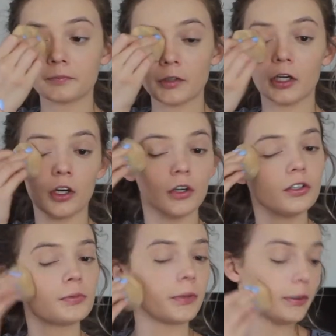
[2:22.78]
Our girl
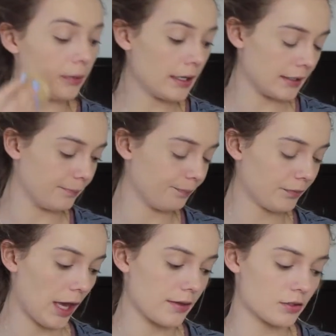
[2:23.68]
is pretty blended.
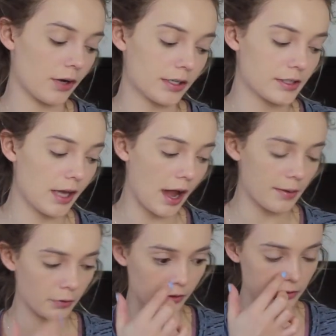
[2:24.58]
Okay, so next thing
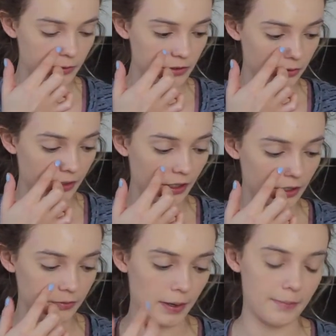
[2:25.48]
I'm going to be doing
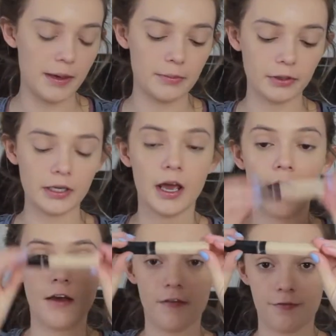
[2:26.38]
is my Maybelline
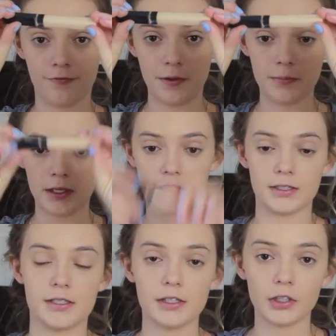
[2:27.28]
Fit Me
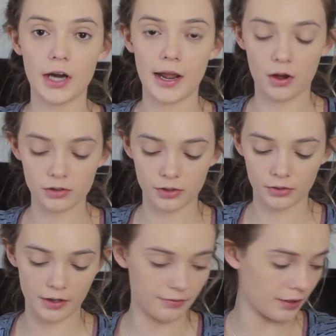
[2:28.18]
Concealer. I also love